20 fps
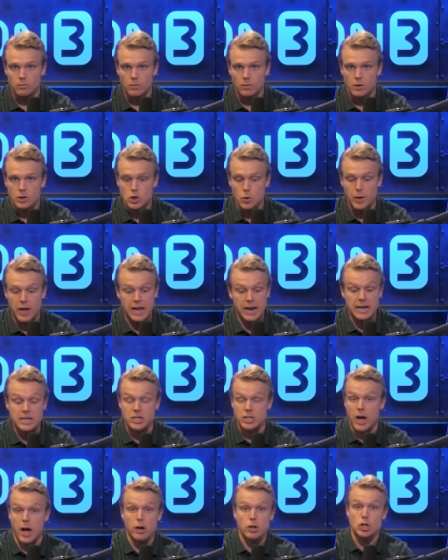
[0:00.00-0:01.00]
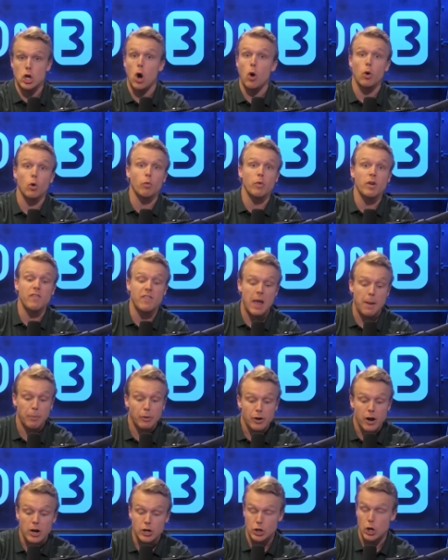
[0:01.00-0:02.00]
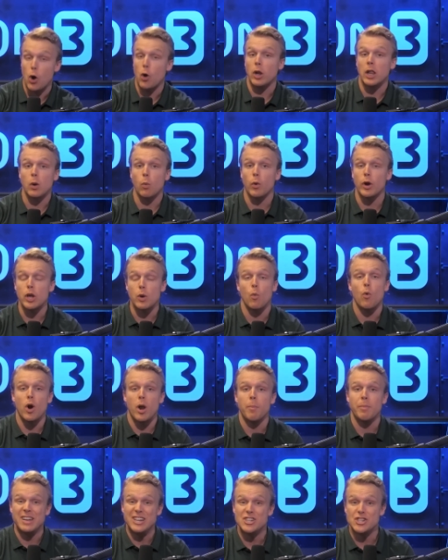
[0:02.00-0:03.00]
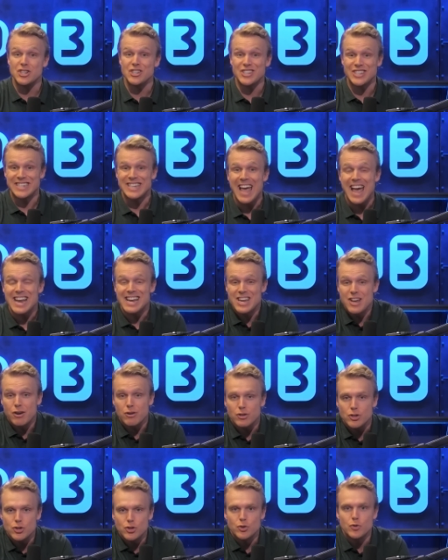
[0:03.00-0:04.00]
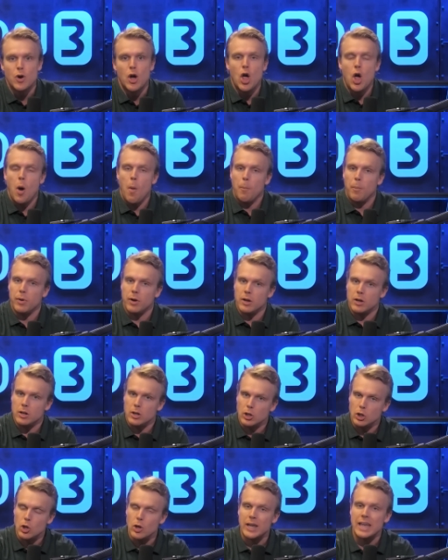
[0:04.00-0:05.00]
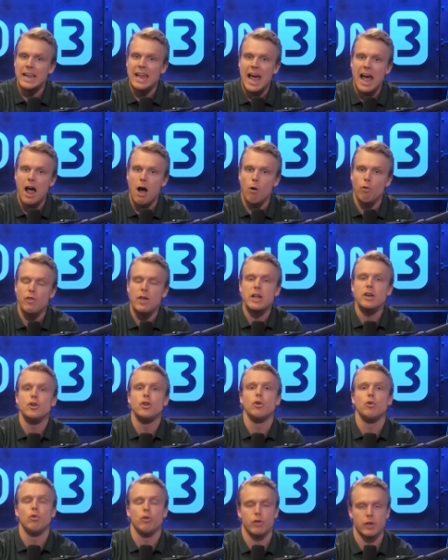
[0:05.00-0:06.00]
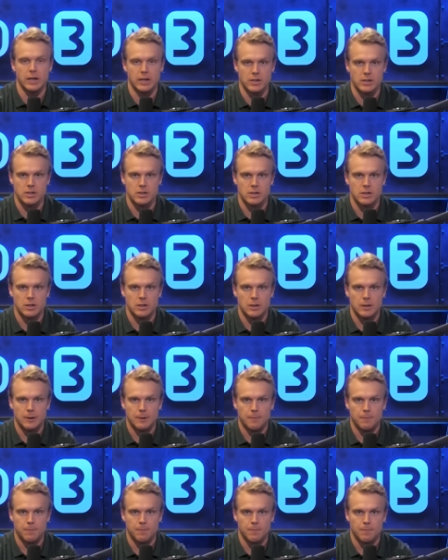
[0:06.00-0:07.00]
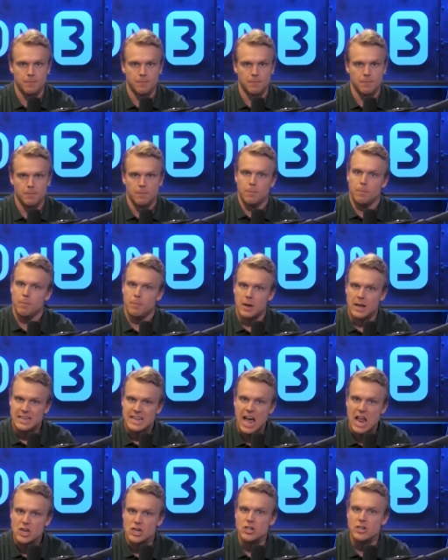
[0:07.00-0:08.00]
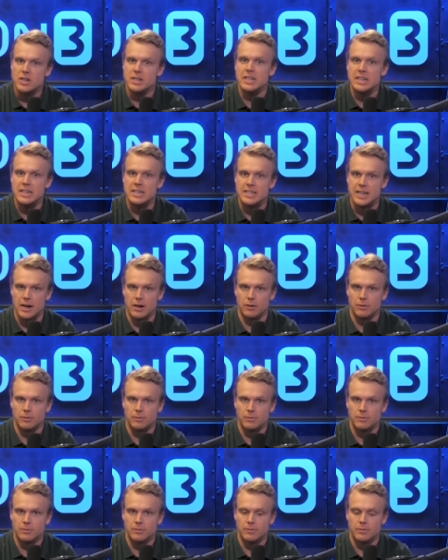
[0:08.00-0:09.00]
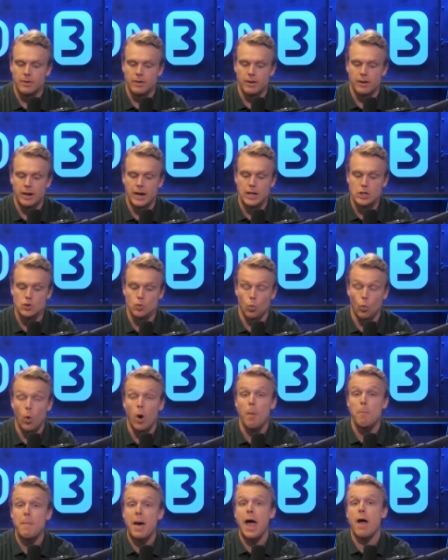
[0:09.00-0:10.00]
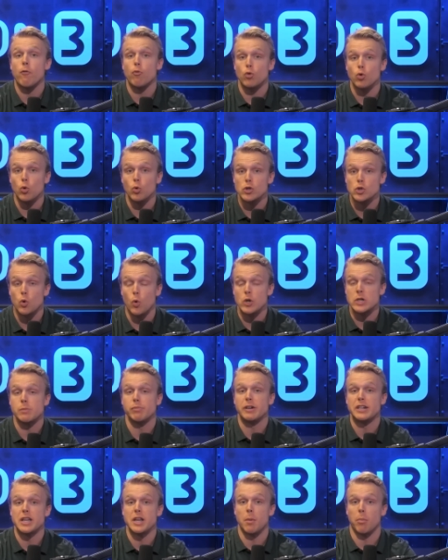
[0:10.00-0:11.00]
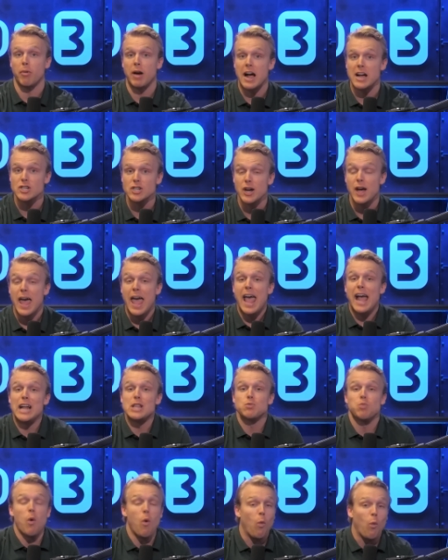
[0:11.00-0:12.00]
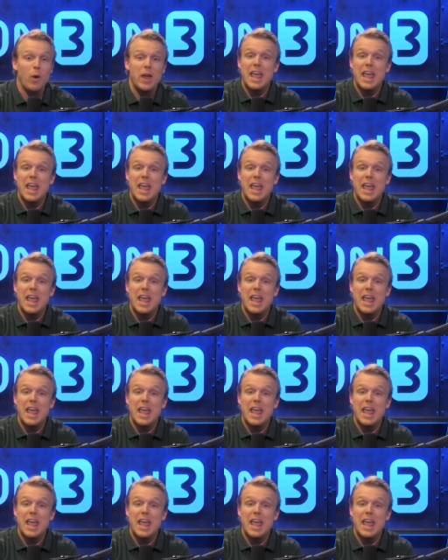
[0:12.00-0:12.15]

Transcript: So again, it's not a total revamp. You're not totally where you want to be just yet in year two, but look at how they do things. Attention to detail. It's what Matt Rhule is going to bring to Nebraska. It's what we